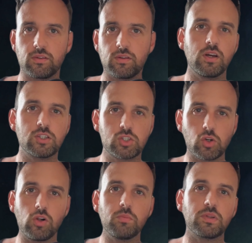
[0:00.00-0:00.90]
It's
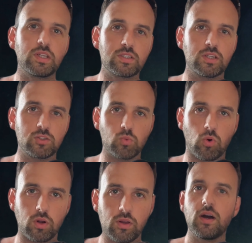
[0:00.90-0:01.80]
subtle, but these things
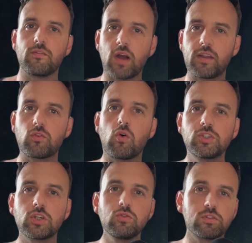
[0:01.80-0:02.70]
work. And of course,
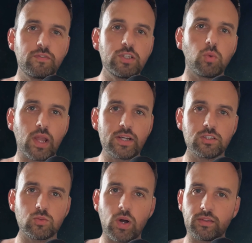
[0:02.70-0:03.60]
you can use visual aids
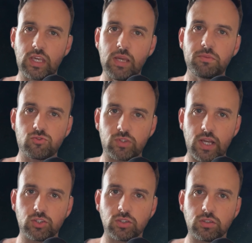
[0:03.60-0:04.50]
as well to keep this
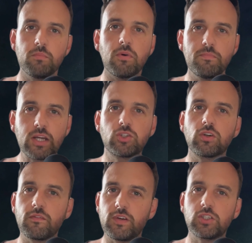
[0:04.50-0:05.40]
retention. But make sure
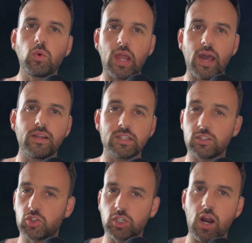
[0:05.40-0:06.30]
the visual aid is
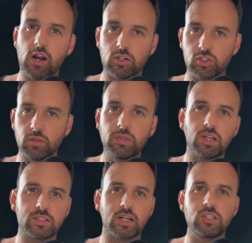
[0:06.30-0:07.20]
a chart or something
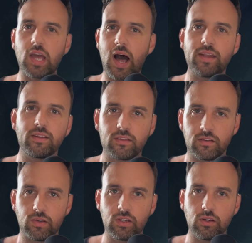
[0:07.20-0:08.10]
that's actually adding to the
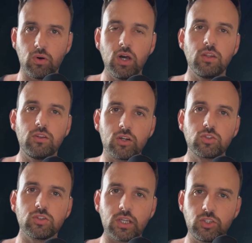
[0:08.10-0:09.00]
video, not
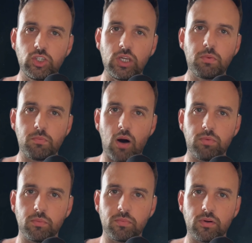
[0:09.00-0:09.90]
just a cheap
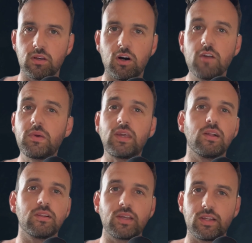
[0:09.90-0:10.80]
pop-up. I've been
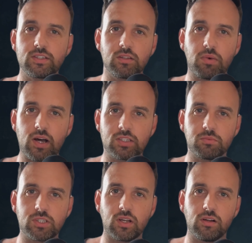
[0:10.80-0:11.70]
guilty of this in the past
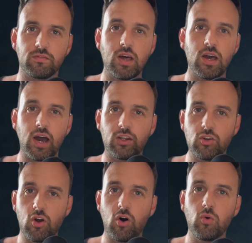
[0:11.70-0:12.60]
myself, and I
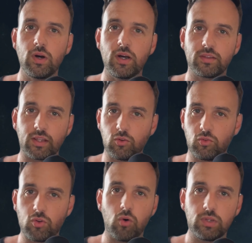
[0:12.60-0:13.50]
know that you
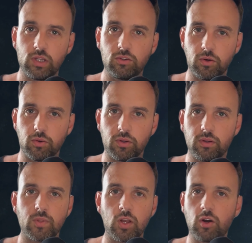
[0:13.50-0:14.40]
don't need to it.
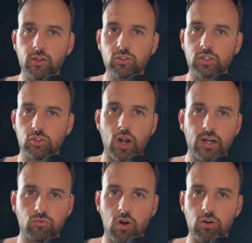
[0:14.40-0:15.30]
You're going to just
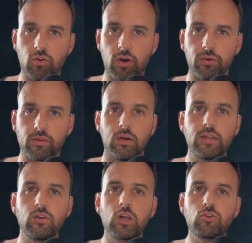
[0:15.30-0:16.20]
attract the wrong crowd.
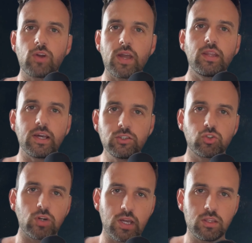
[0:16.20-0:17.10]
And you can create
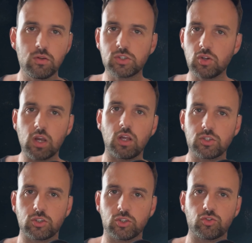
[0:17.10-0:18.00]
intrigue and use
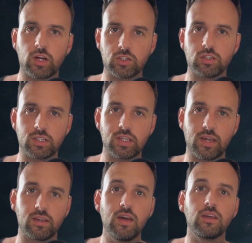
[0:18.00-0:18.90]
psychological triggers like
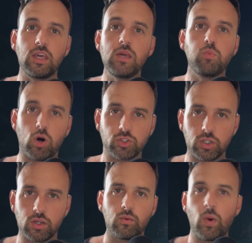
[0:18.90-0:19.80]
saying, keep watching,
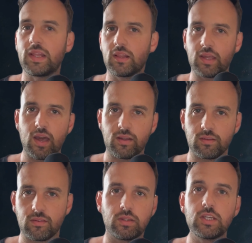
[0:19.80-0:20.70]
wait till the end,
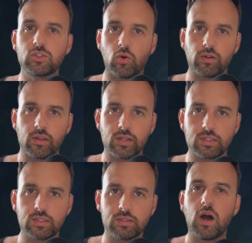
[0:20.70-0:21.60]
these sort of
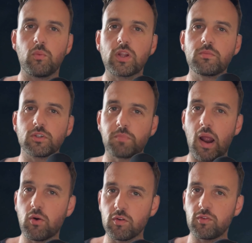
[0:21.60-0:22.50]
things. And one of the most
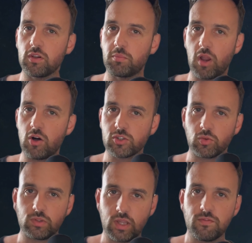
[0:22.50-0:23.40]
powerful but also
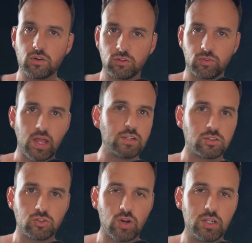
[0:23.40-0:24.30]
difficult retention
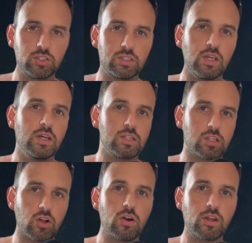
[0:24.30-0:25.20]
strategies is
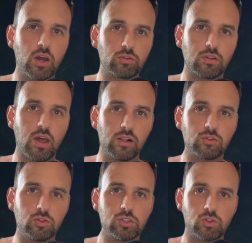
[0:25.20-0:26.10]
learning how to tell
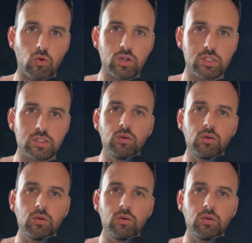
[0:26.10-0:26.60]
good stories.